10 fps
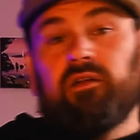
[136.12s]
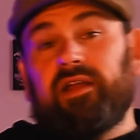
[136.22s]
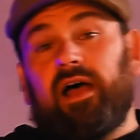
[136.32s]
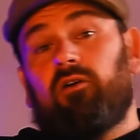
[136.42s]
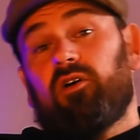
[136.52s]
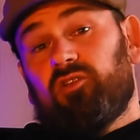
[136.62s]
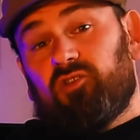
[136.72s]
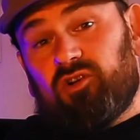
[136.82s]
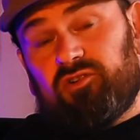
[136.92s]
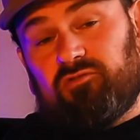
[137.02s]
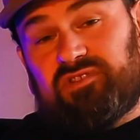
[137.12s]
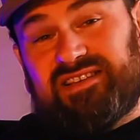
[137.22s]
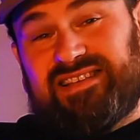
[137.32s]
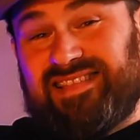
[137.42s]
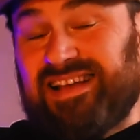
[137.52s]
Now, the good news
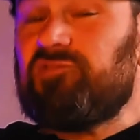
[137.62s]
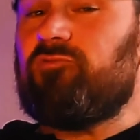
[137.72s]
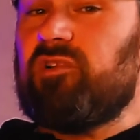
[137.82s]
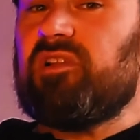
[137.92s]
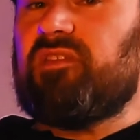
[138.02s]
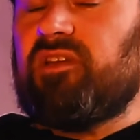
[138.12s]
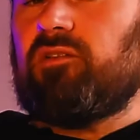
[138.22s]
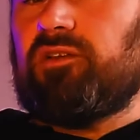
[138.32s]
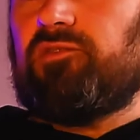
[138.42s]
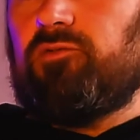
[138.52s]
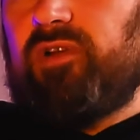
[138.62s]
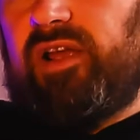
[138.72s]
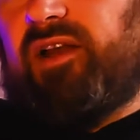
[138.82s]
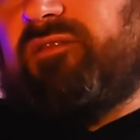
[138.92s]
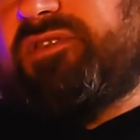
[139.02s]
is that's really the only two
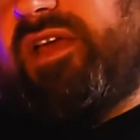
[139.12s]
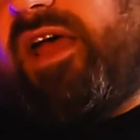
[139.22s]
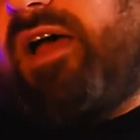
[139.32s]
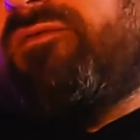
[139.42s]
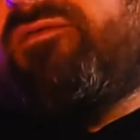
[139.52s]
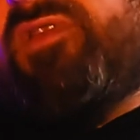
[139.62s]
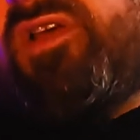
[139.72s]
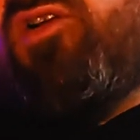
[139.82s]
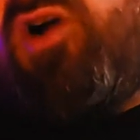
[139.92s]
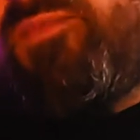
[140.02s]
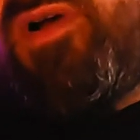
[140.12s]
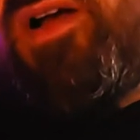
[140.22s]
negatives they have: the carb